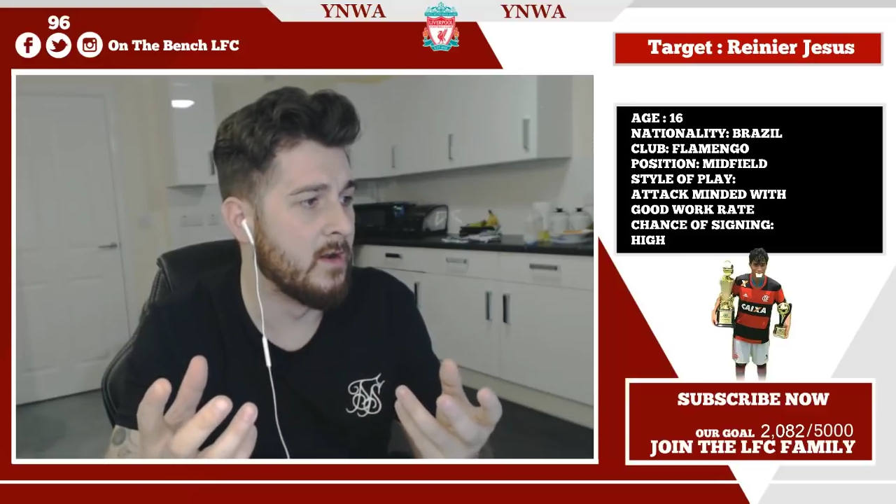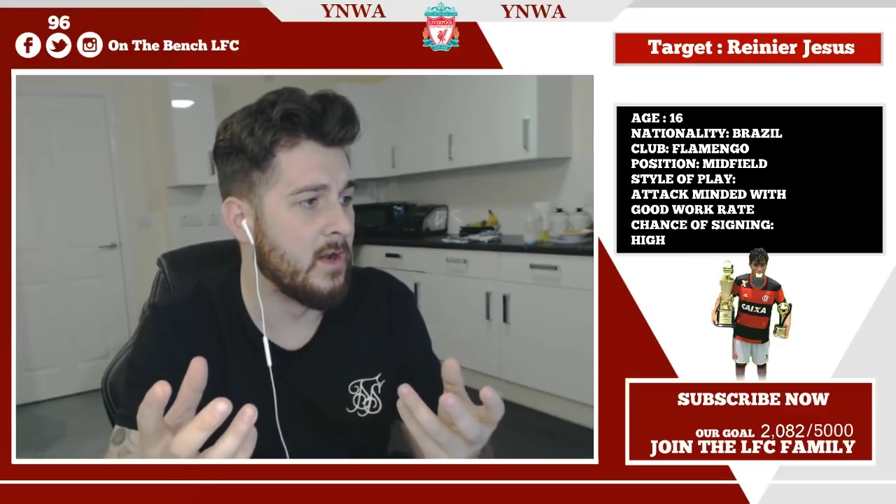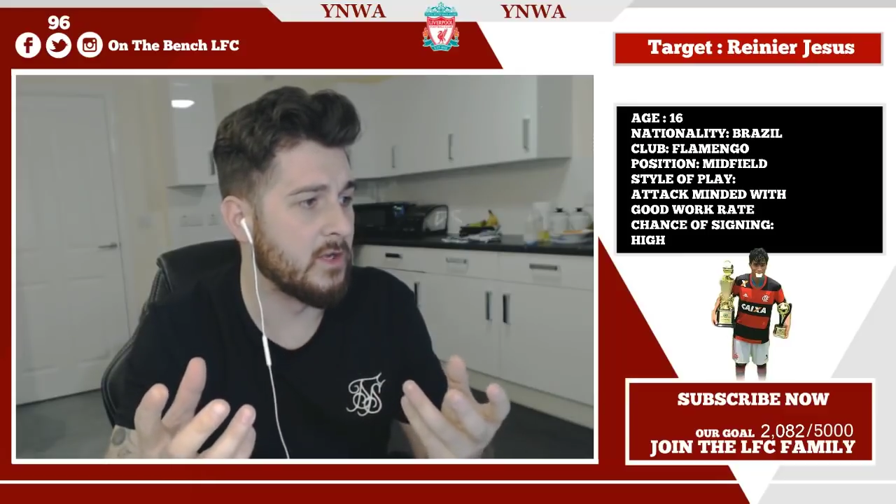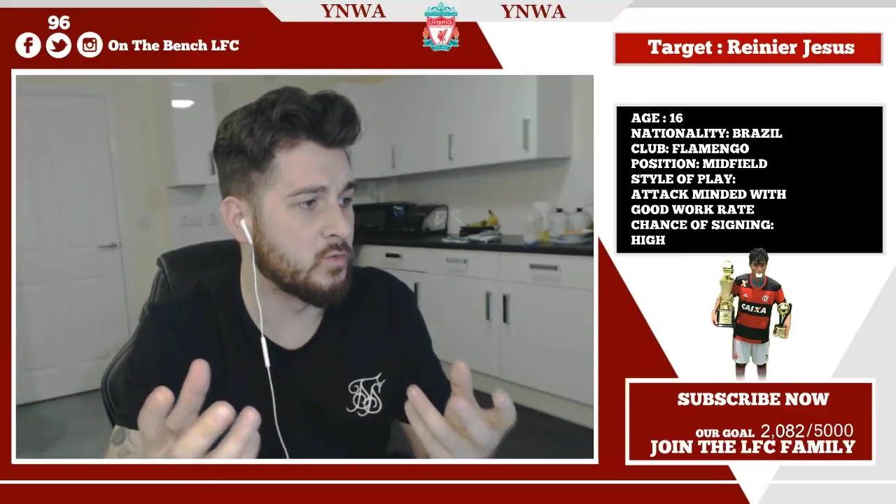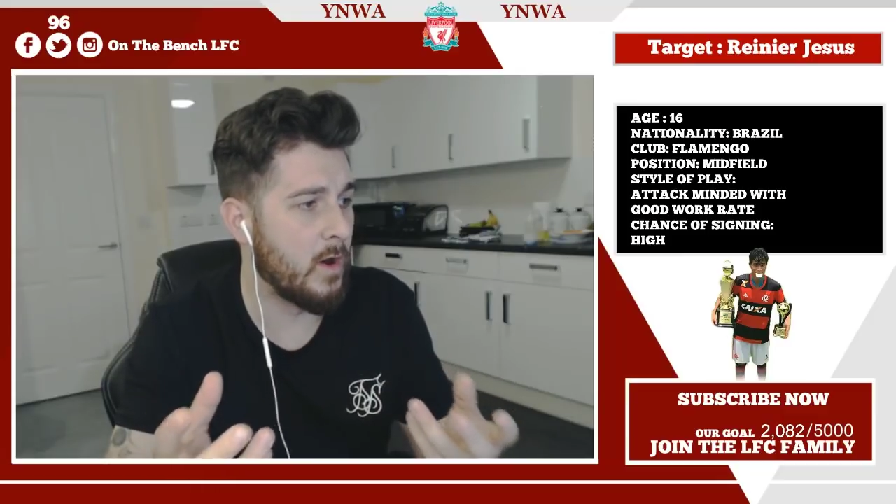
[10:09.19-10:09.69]

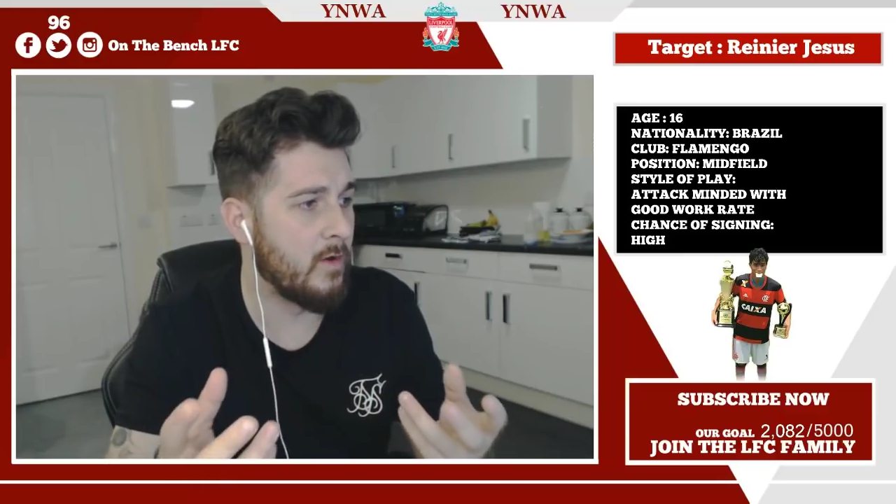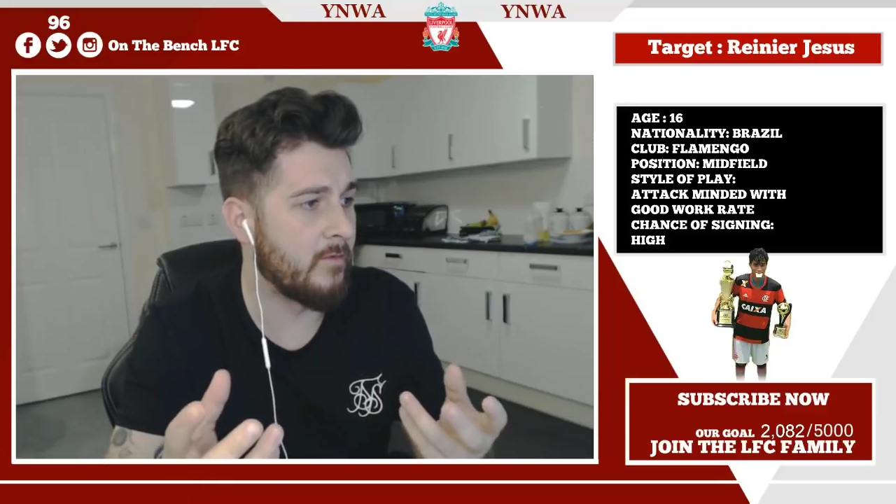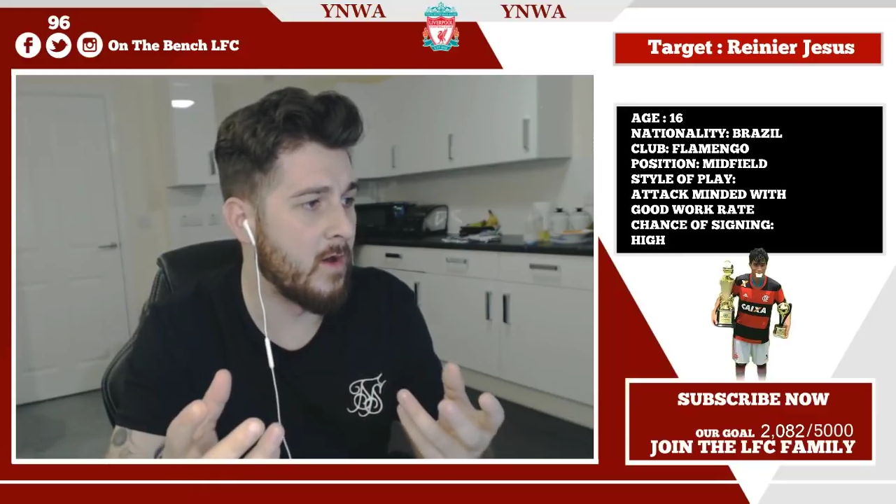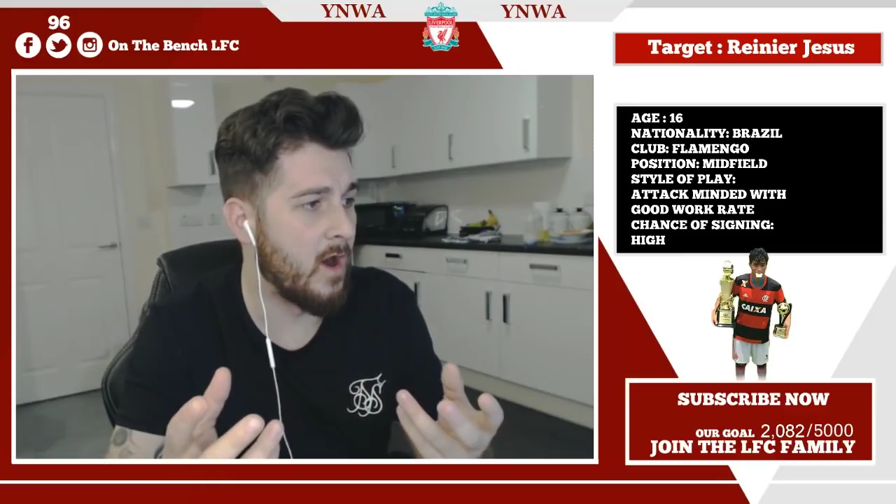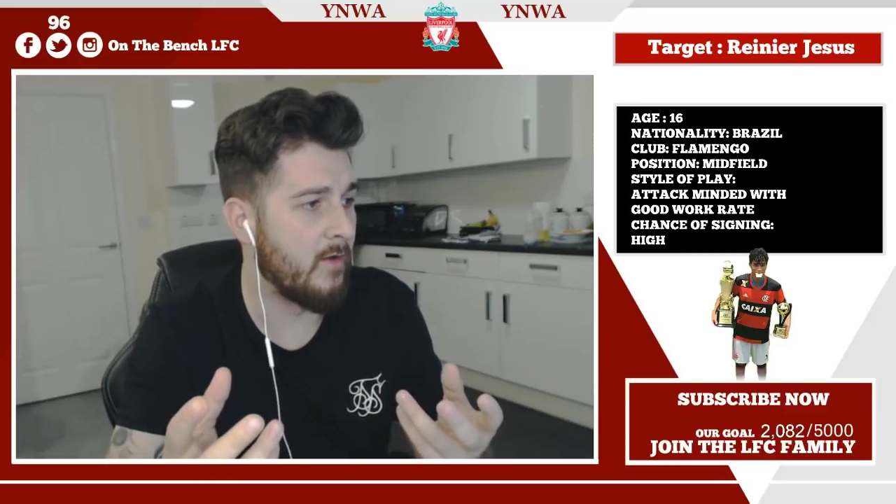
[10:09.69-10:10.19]
as well from
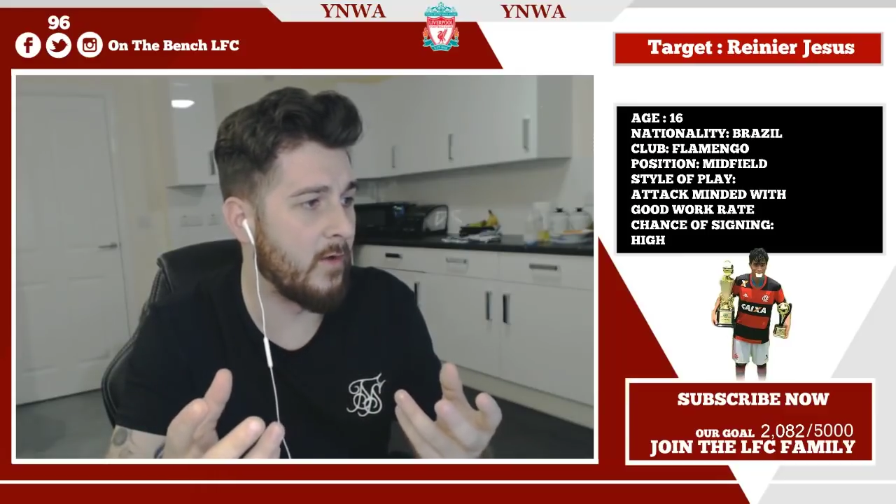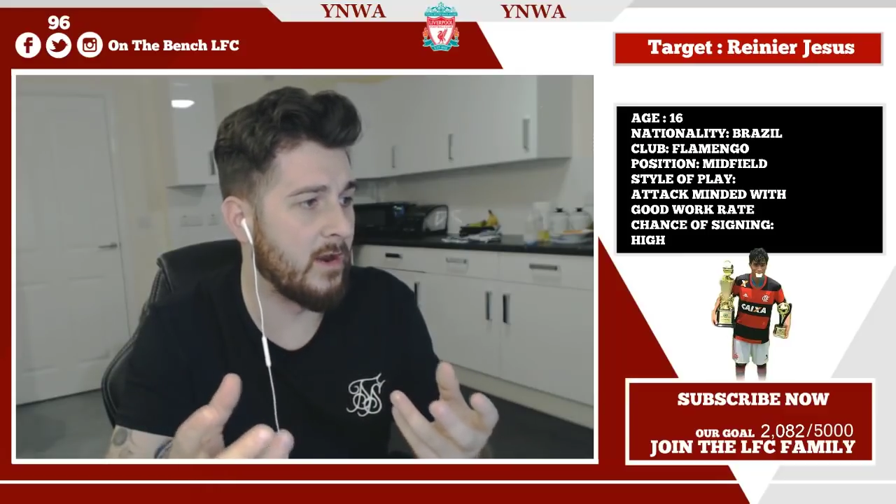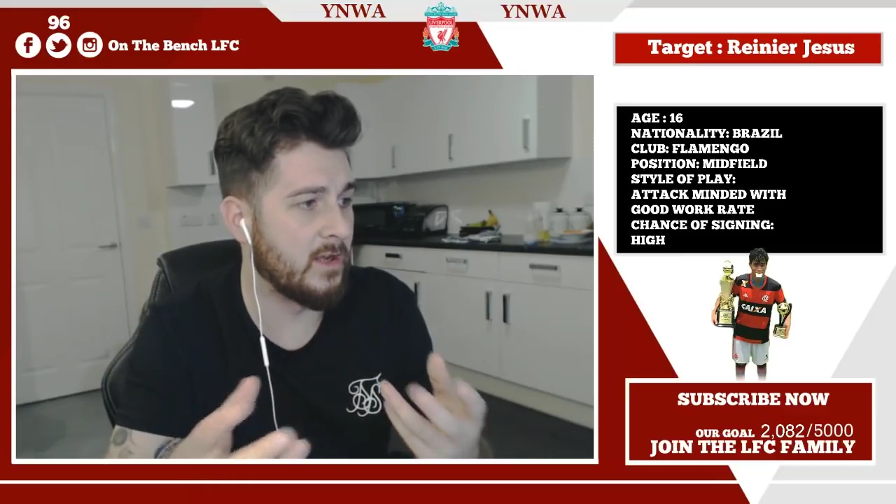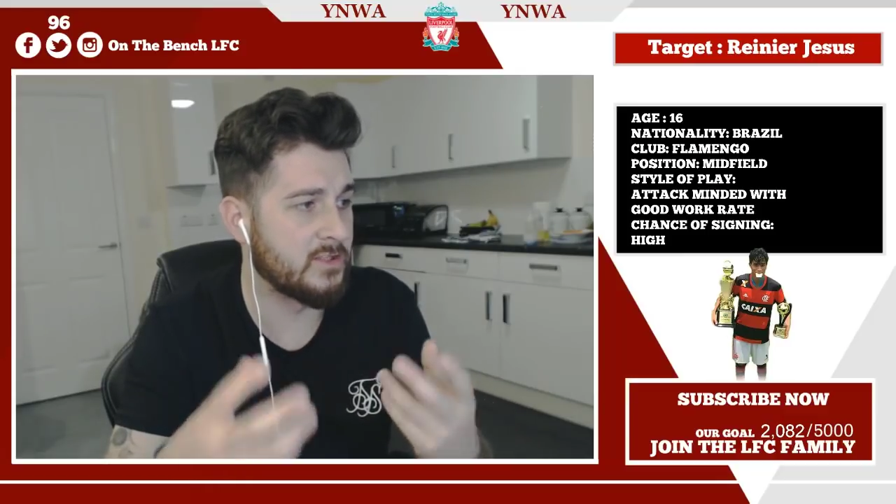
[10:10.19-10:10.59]
the halfway line.